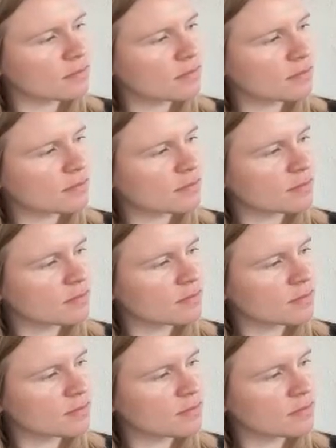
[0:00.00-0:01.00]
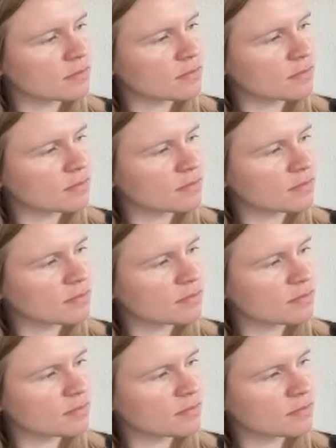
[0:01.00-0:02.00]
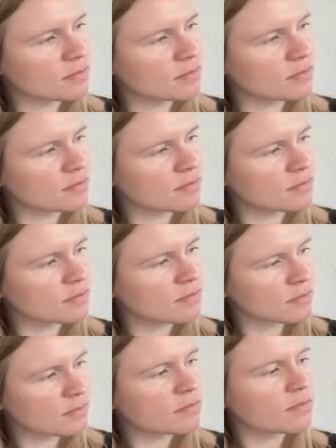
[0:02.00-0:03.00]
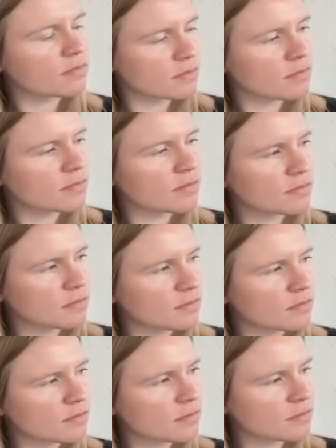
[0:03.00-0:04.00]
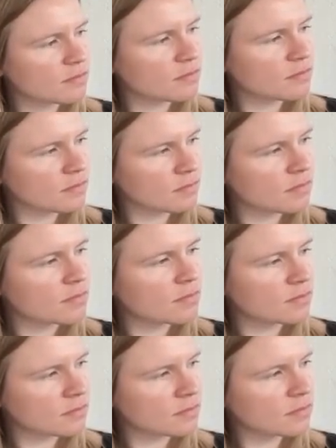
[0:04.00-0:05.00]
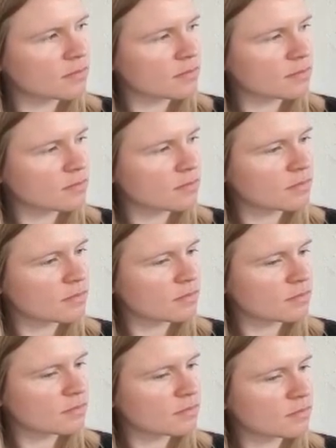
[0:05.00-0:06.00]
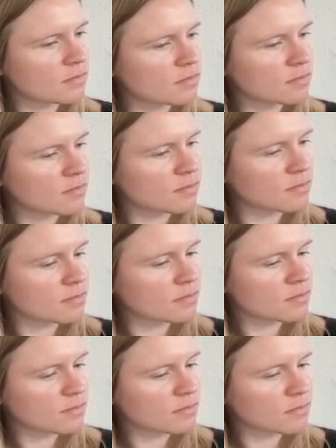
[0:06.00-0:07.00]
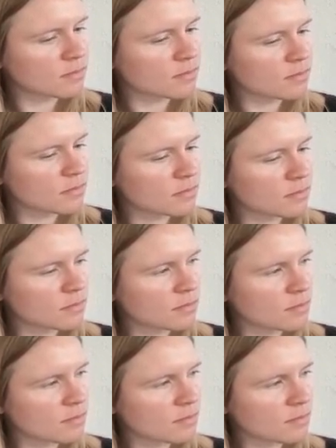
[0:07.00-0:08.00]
[no speech]